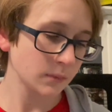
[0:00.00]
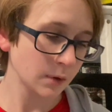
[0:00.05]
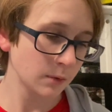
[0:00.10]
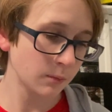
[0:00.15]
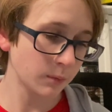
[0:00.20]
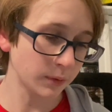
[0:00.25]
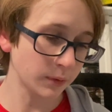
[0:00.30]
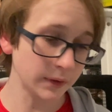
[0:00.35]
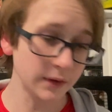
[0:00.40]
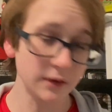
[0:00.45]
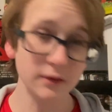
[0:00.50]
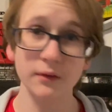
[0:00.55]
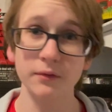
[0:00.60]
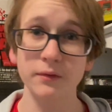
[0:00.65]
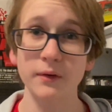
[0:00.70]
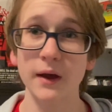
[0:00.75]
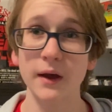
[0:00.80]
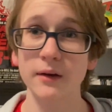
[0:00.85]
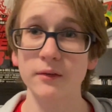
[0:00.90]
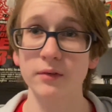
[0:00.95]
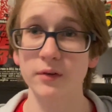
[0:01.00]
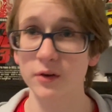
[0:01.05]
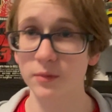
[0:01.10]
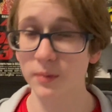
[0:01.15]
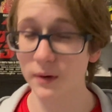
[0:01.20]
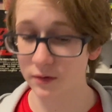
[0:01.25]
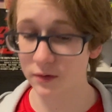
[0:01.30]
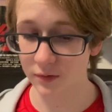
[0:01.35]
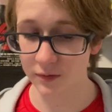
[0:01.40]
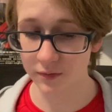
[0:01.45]
release to find for
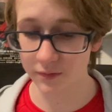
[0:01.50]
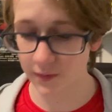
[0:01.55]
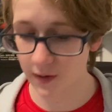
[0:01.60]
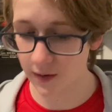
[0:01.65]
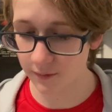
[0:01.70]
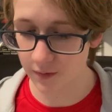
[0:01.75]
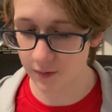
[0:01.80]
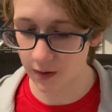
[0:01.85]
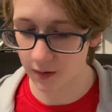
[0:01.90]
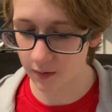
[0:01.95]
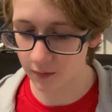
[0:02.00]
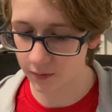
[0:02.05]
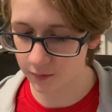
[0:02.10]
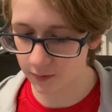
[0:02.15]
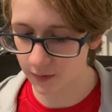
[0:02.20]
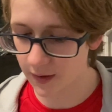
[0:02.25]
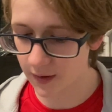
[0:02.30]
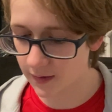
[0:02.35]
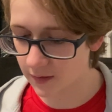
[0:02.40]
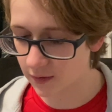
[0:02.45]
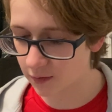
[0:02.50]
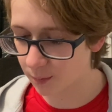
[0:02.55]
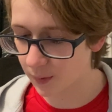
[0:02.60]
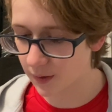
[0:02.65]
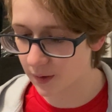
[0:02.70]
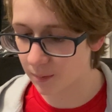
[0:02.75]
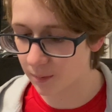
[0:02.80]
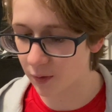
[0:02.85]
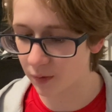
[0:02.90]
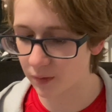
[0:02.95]
especially $5, and I had to
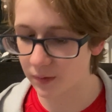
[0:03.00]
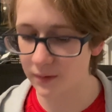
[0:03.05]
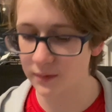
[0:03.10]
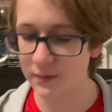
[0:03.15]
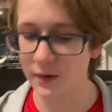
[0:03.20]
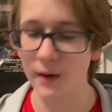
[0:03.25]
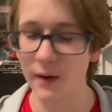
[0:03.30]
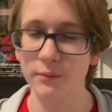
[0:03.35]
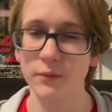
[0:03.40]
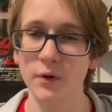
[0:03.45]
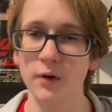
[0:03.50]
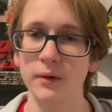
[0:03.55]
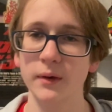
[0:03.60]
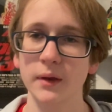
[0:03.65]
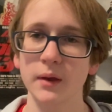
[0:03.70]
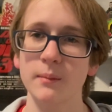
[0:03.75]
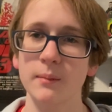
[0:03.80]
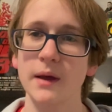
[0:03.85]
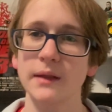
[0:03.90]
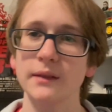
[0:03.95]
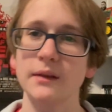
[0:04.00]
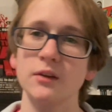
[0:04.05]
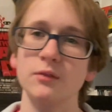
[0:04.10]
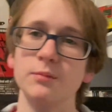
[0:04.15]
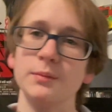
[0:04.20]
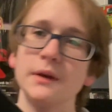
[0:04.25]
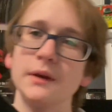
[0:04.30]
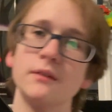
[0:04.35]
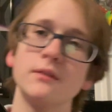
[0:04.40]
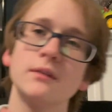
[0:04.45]
spend a bulk of the time talking about this,
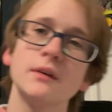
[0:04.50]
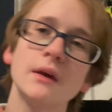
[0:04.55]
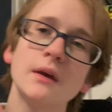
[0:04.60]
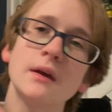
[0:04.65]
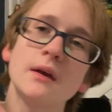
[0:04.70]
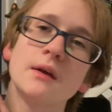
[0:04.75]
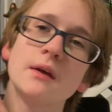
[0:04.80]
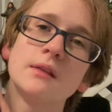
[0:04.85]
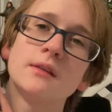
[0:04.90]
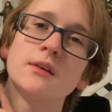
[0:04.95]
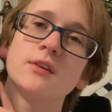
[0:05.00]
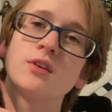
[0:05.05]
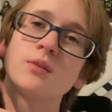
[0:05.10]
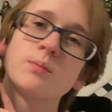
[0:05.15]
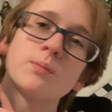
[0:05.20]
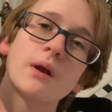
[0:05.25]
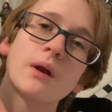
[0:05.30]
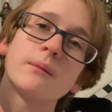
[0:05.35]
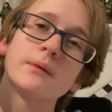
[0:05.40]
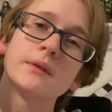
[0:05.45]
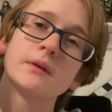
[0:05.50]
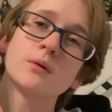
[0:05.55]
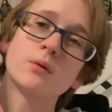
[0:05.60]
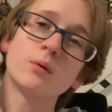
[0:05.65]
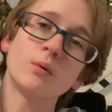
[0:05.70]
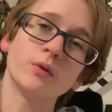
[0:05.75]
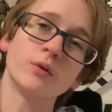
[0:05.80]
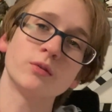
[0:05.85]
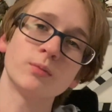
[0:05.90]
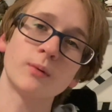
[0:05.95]
because this is probably the
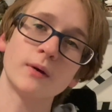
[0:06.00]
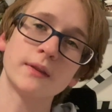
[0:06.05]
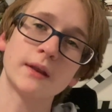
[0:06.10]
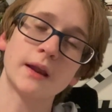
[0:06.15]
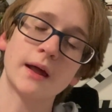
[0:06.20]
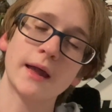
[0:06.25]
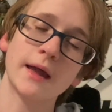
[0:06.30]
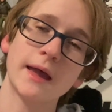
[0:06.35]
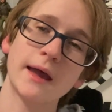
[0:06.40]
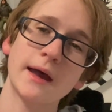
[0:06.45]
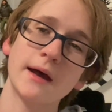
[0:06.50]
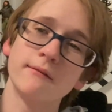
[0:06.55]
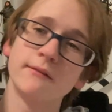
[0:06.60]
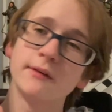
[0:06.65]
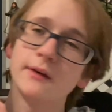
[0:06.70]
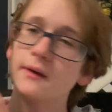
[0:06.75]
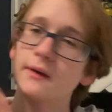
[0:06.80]
coolest one that I have.